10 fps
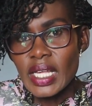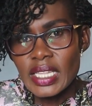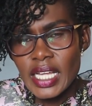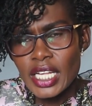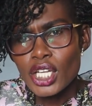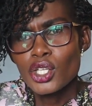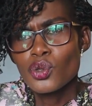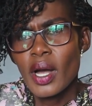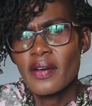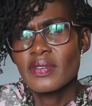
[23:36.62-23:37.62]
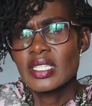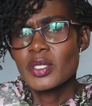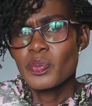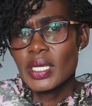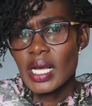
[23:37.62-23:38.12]
Then you have the
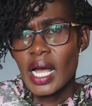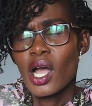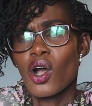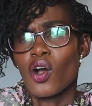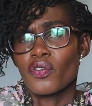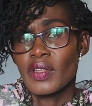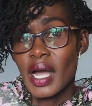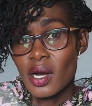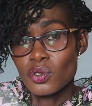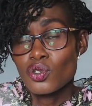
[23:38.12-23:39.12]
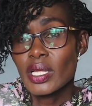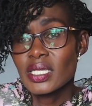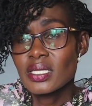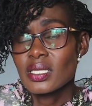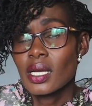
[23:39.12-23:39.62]
Speaker of the House. So
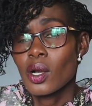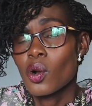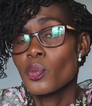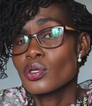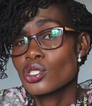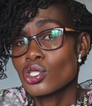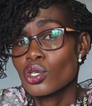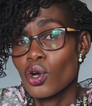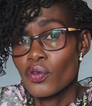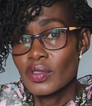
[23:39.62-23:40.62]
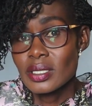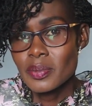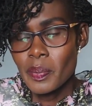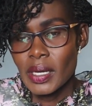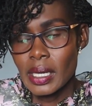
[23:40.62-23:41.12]
that is the composition of
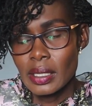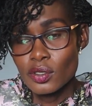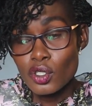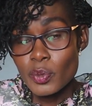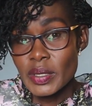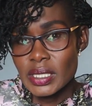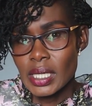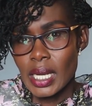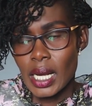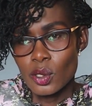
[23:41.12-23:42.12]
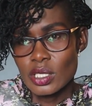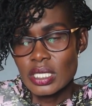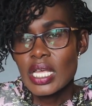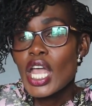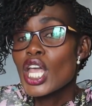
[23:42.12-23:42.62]
those particular
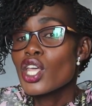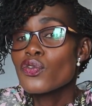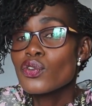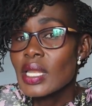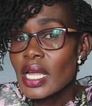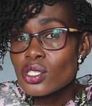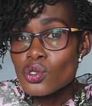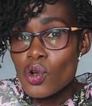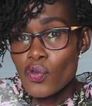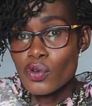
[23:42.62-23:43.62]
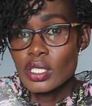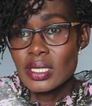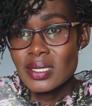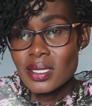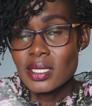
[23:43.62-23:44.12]
houses. If you'd like to go for
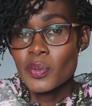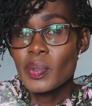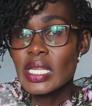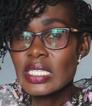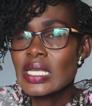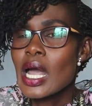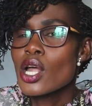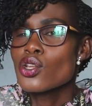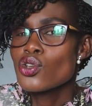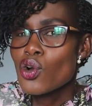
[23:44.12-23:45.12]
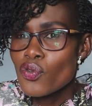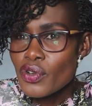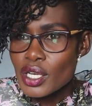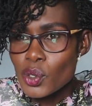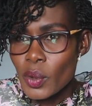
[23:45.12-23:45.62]
these seats, please know
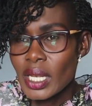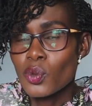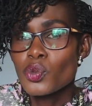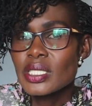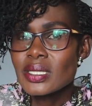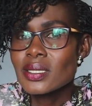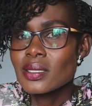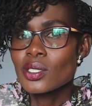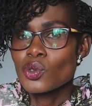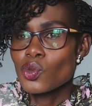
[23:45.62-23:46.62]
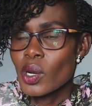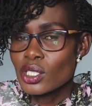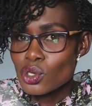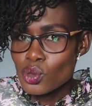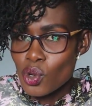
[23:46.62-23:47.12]
very well which seats you'd
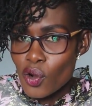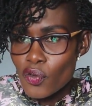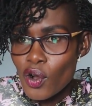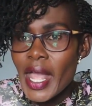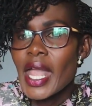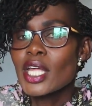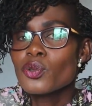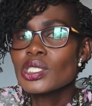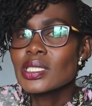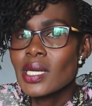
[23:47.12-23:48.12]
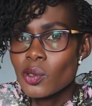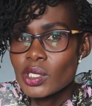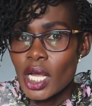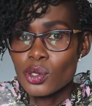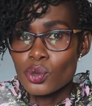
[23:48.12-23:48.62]
want to go for and which
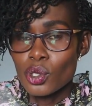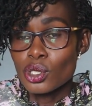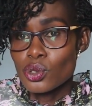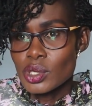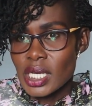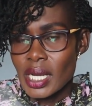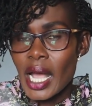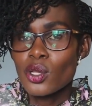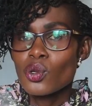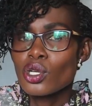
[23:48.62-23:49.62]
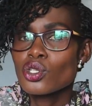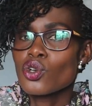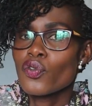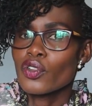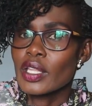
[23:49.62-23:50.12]
route are you going to take. Are you going to
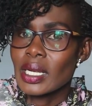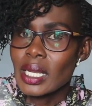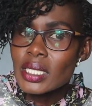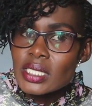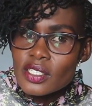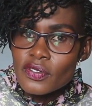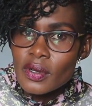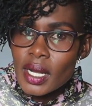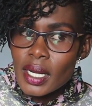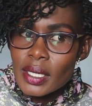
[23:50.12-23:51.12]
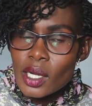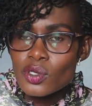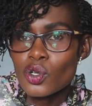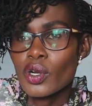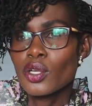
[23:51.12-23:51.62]
go for the elective
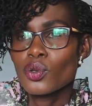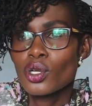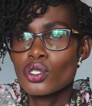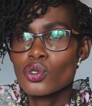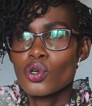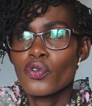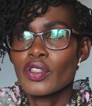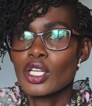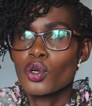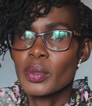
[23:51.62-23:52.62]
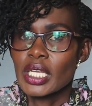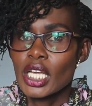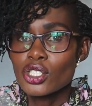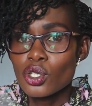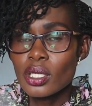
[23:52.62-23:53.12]
route, or are you going to go for the
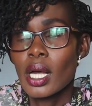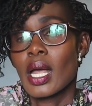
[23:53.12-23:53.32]
nomination